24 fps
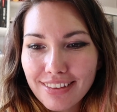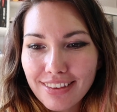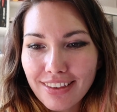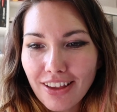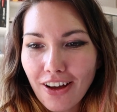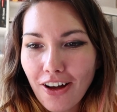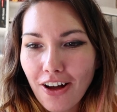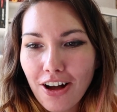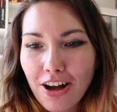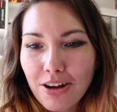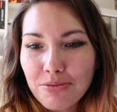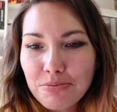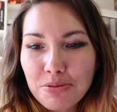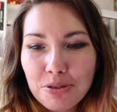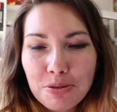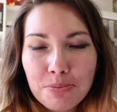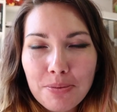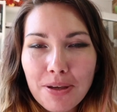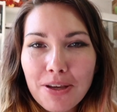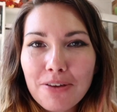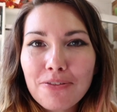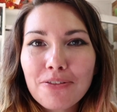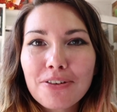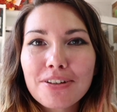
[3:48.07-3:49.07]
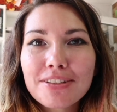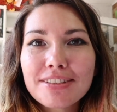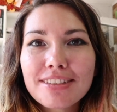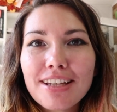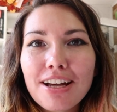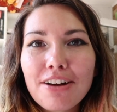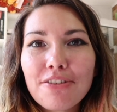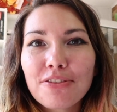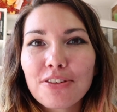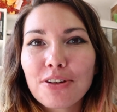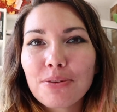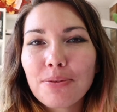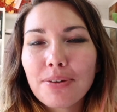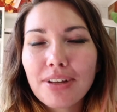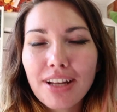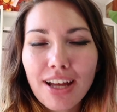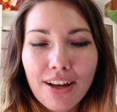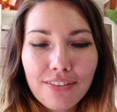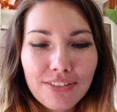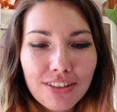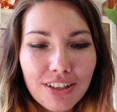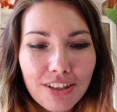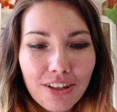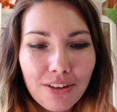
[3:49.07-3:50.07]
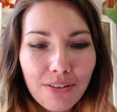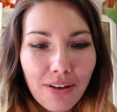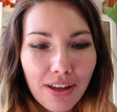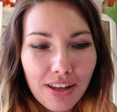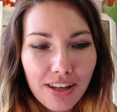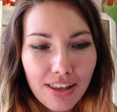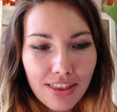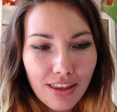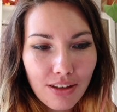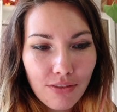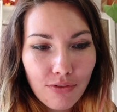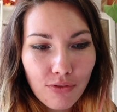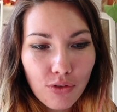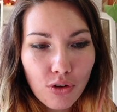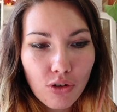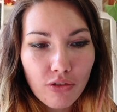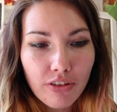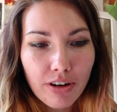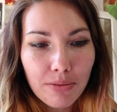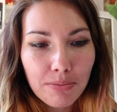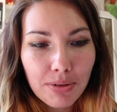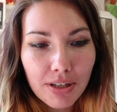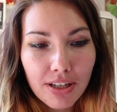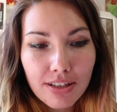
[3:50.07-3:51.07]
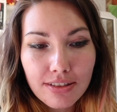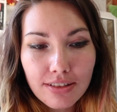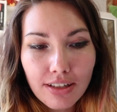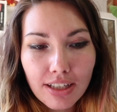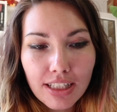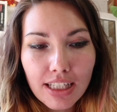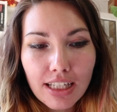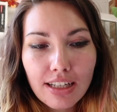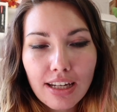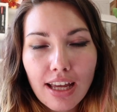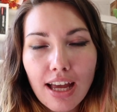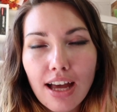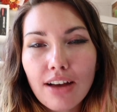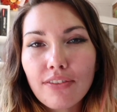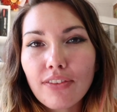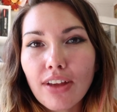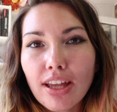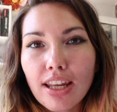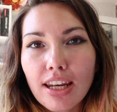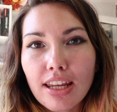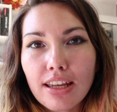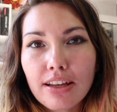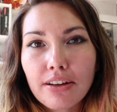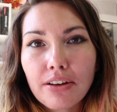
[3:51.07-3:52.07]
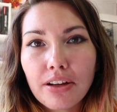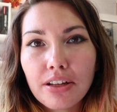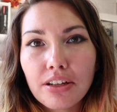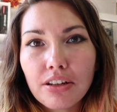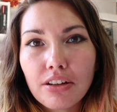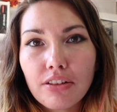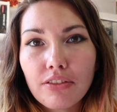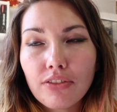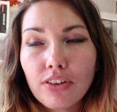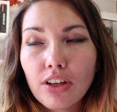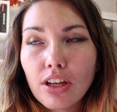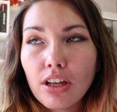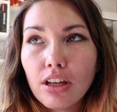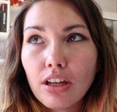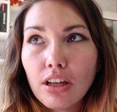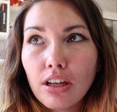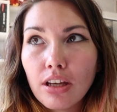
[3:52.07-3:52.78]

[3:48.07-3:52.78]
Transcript: The art will speak for itself and I won't have to do anything for it, because I didn't have any kind of